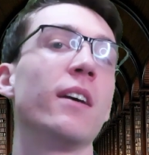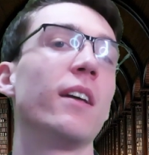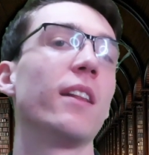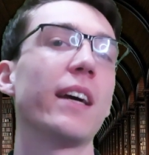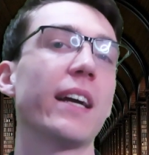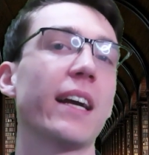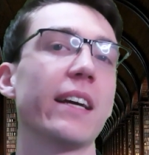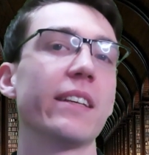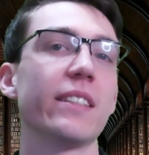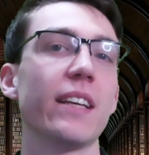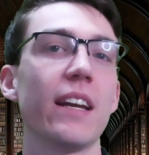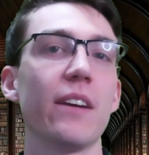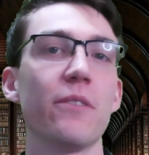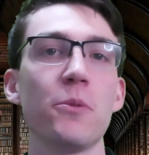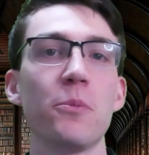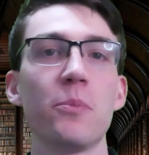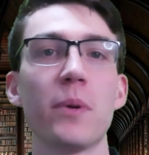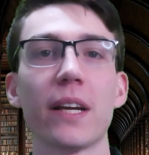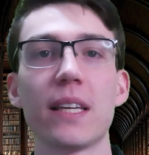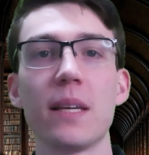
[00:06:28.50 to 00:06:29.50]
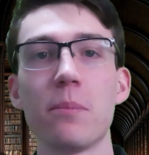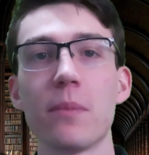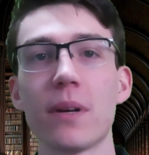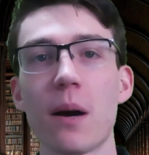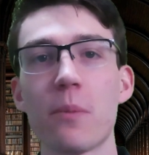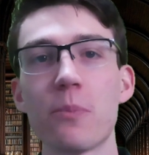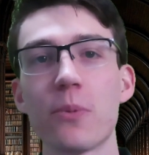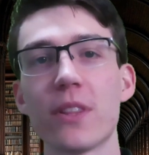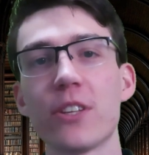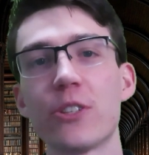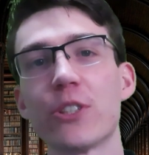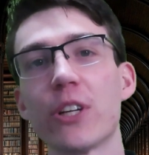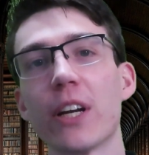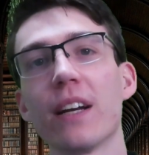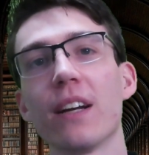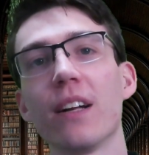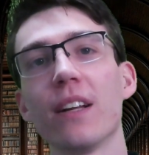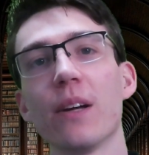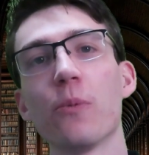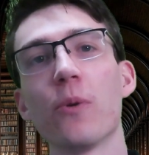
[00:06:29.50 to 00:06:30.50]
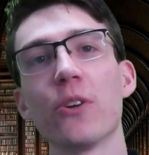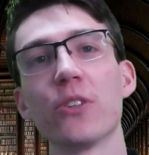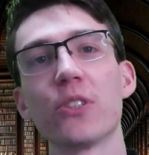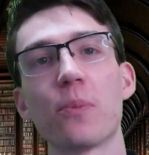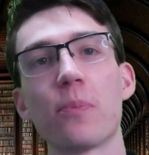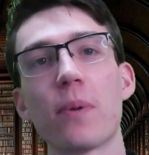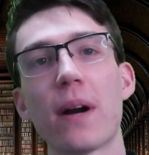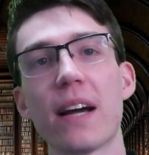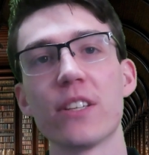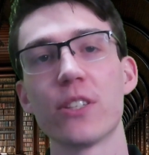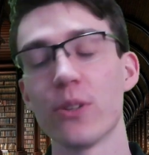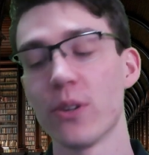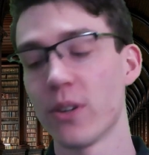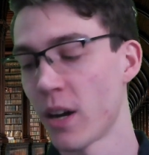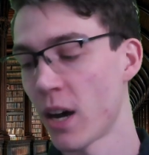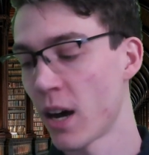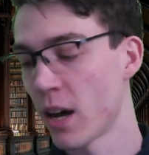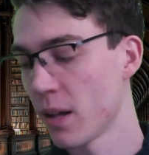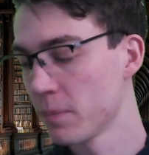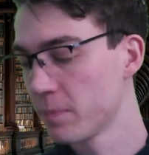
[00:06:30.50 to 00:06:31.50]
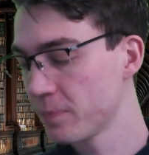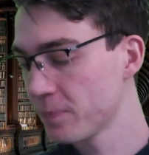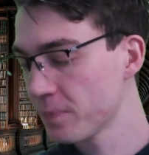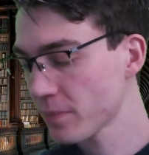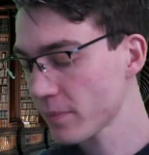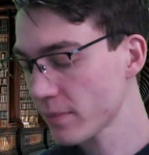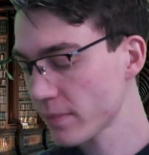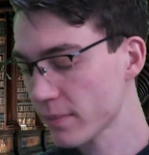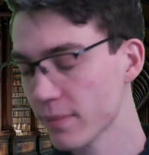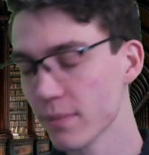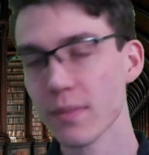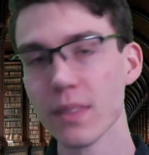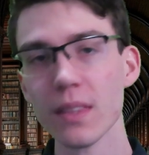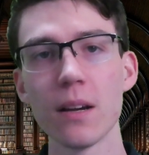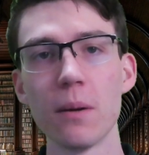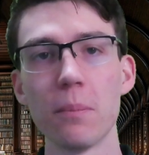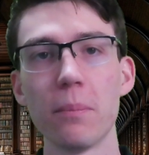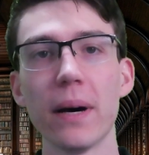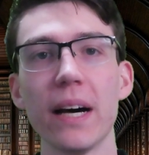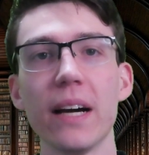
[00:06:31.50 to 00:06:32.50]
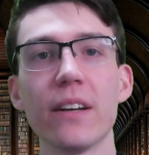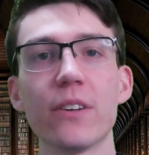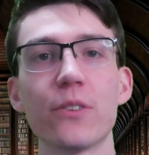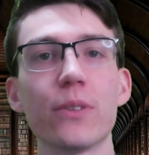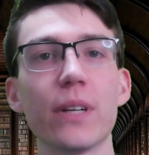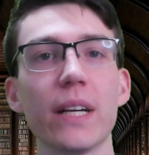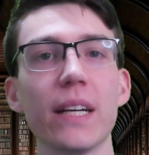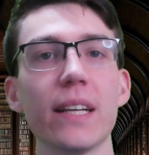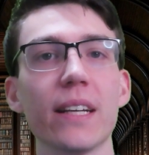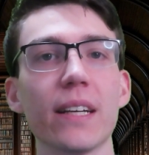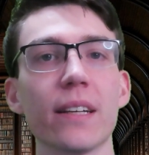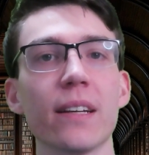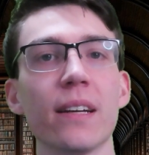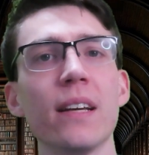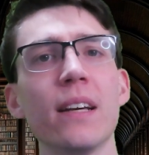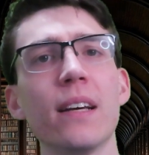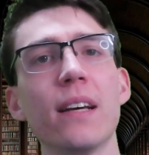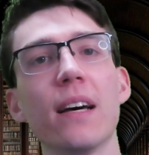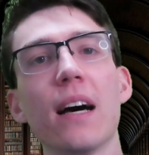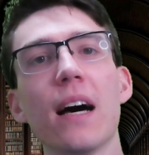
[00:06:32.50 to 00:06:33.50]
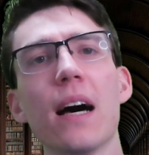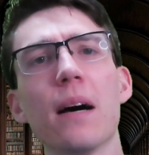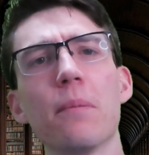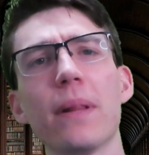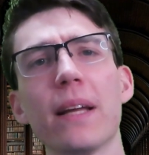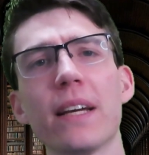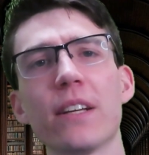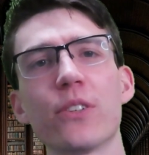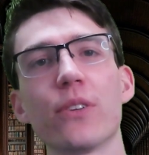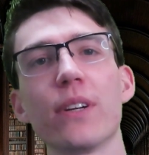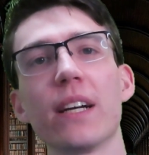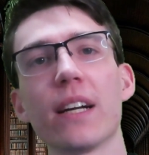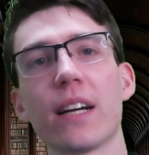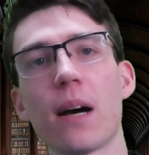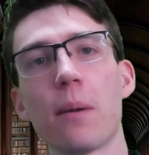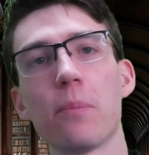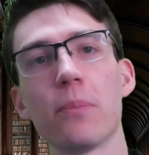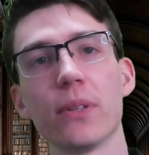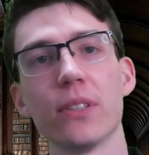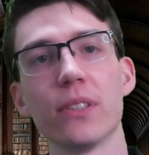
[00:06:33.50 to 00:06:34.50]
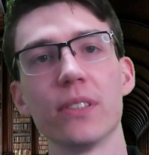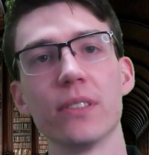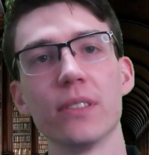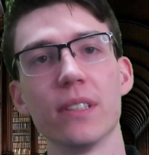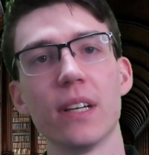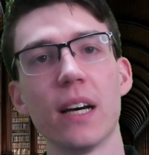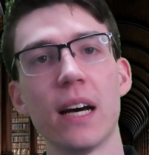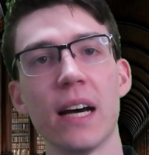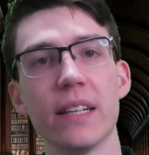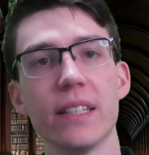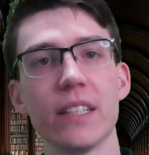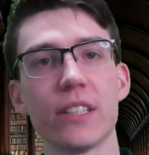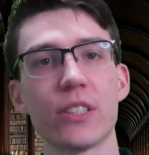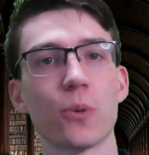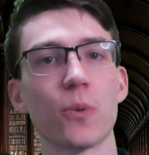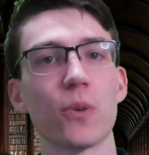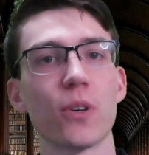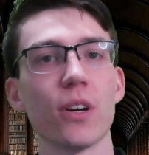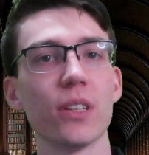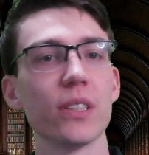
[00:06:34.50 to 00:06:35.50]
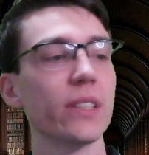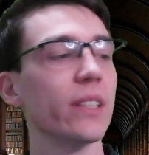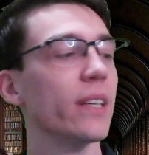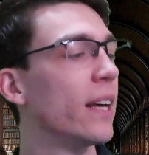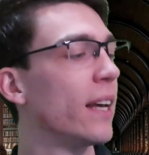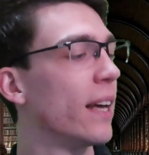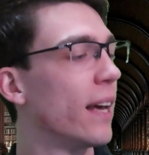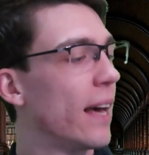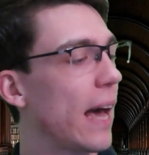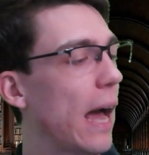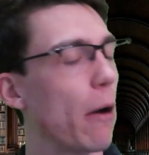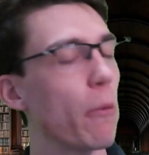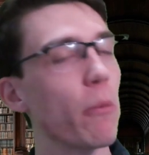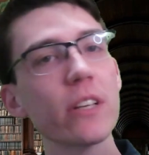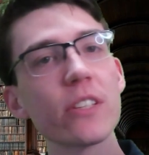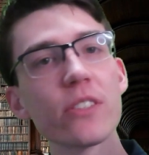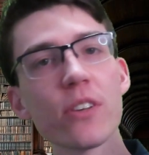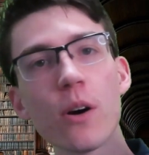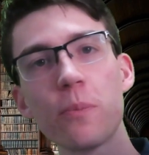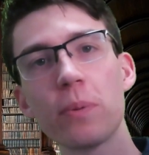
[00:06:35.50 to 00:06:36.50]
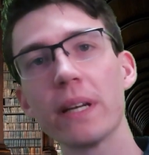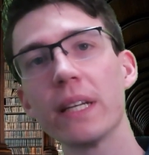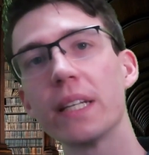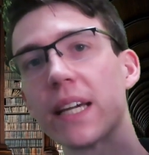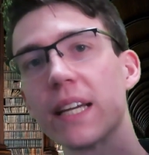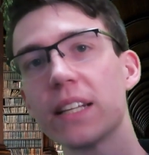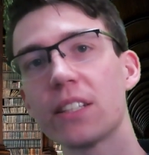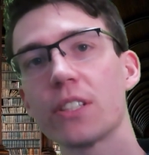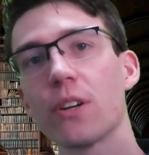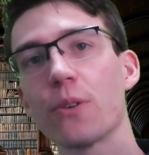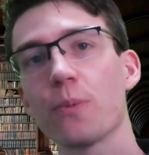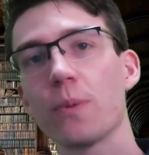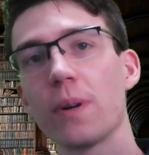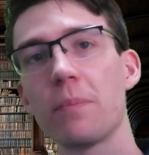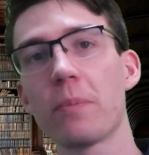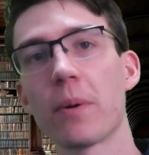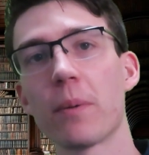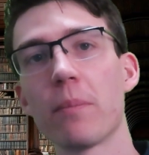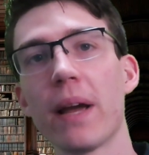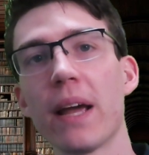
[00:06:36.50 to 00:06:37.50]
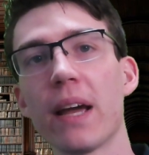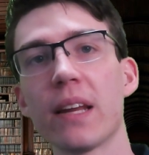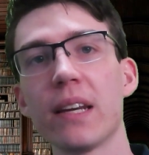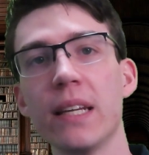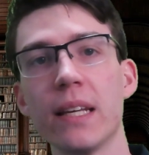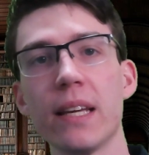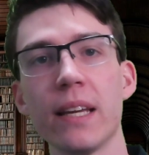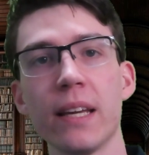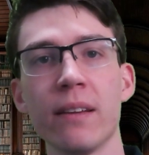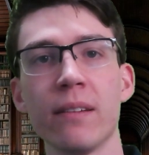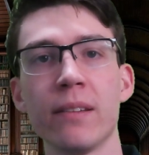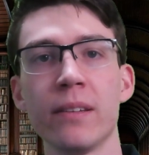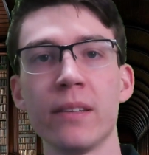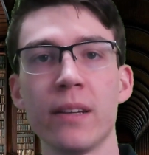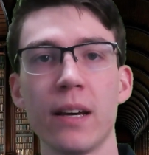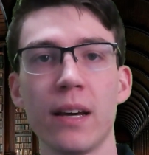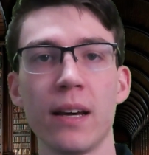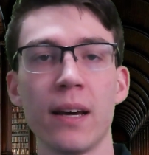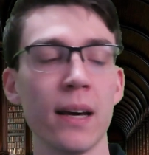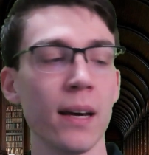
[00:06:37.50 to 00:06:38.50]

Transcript: like I said, if you've been keeping up with the channel, it won't surprise you at all. But plan to read a couple Discworld. I was hoping to get to Reaper Man in